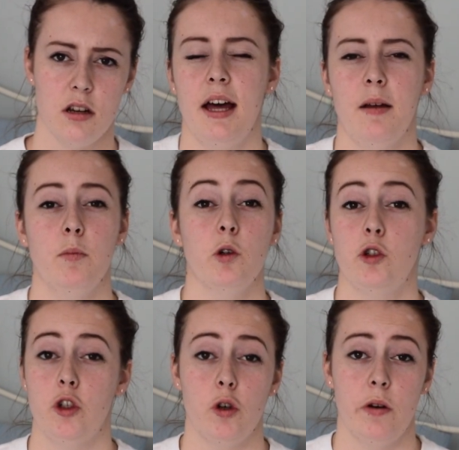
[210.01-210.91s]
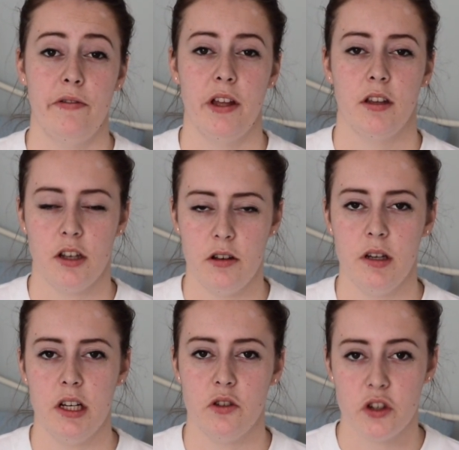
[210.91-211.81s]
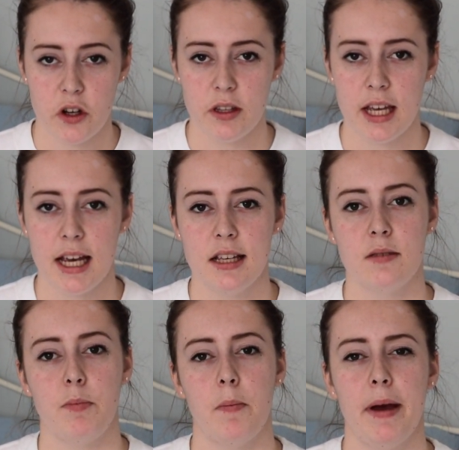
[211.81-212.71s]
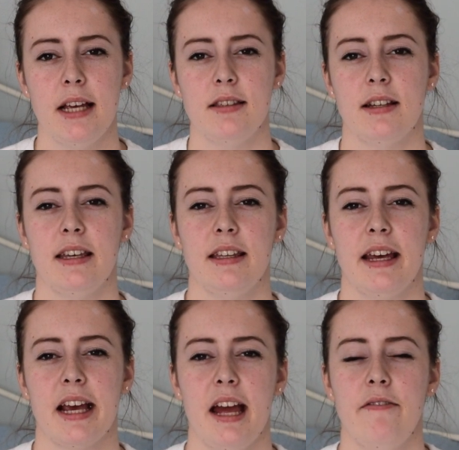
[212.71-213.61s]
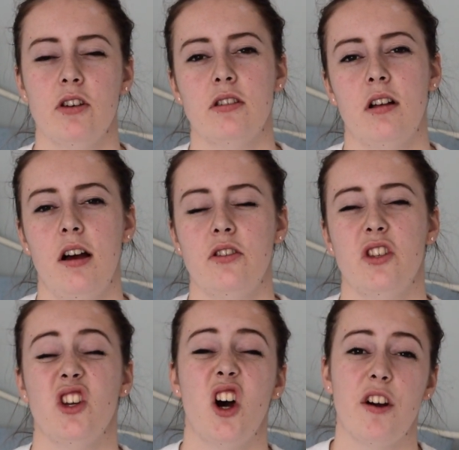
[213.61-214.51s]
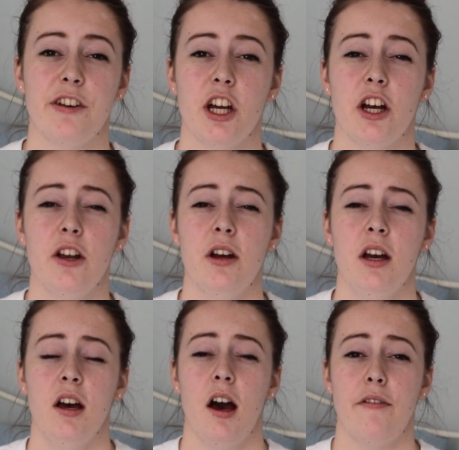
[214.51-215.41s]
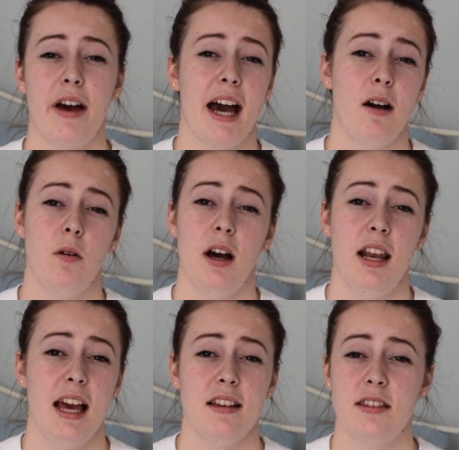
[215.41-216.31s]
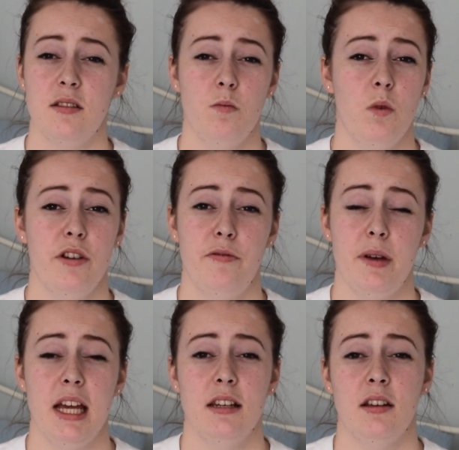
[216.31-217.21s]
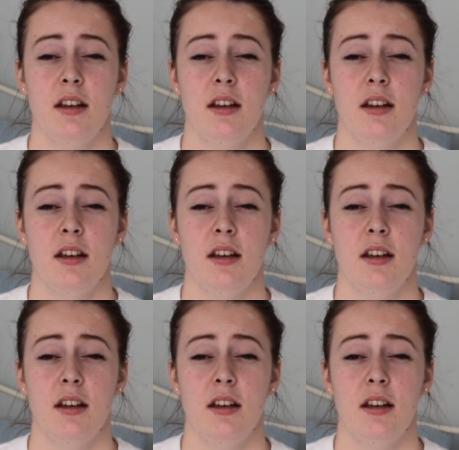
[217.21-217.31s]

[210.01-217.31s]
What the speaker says: And I'm not sure if other unis do this, but basically they gave us like a scenario of how a lesson would have been